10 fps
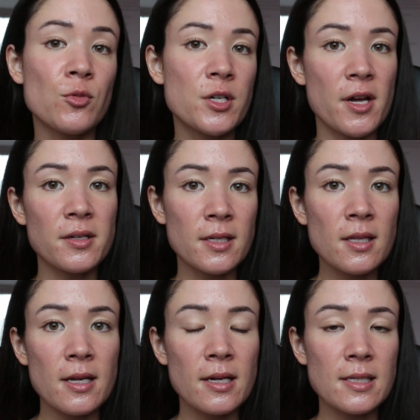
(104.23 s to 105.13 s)
redundant
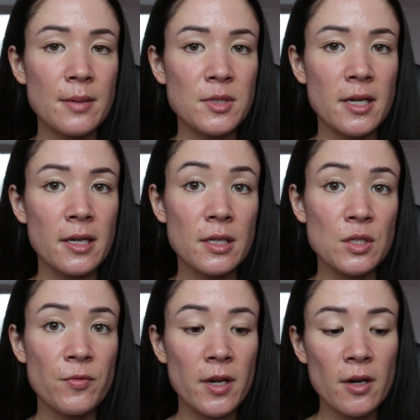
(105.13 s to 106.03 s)
things I'm saying in
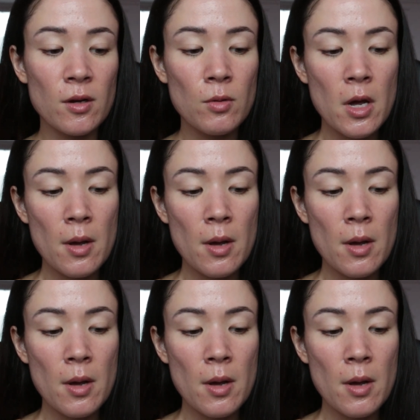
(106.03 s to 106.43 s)
this video,